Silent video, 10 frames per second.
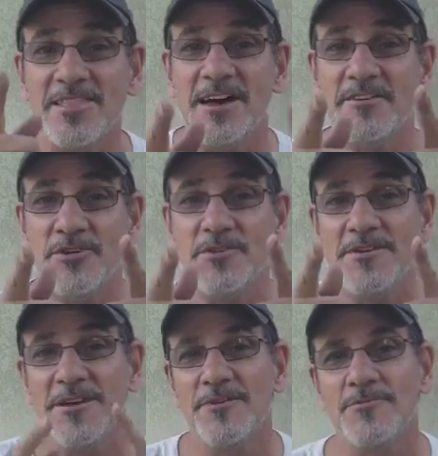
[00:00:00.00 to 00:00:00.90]
A lot of you
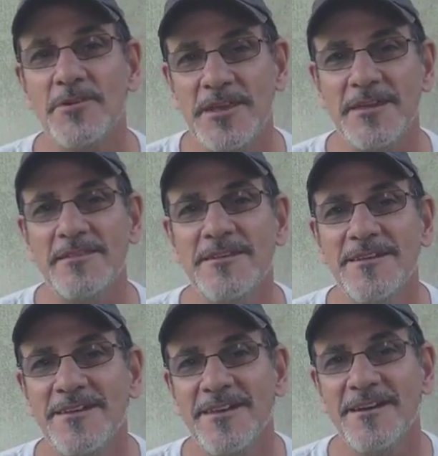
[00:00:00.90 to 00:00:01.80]
wrote in
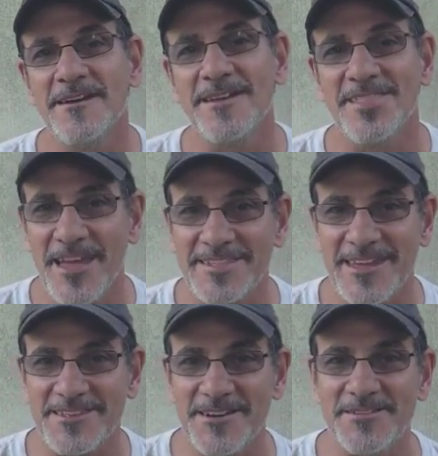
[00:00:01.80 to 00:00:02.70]
and liked
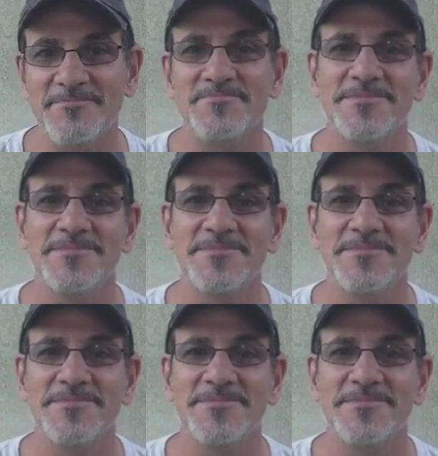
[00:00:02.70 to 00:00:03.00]
that gun.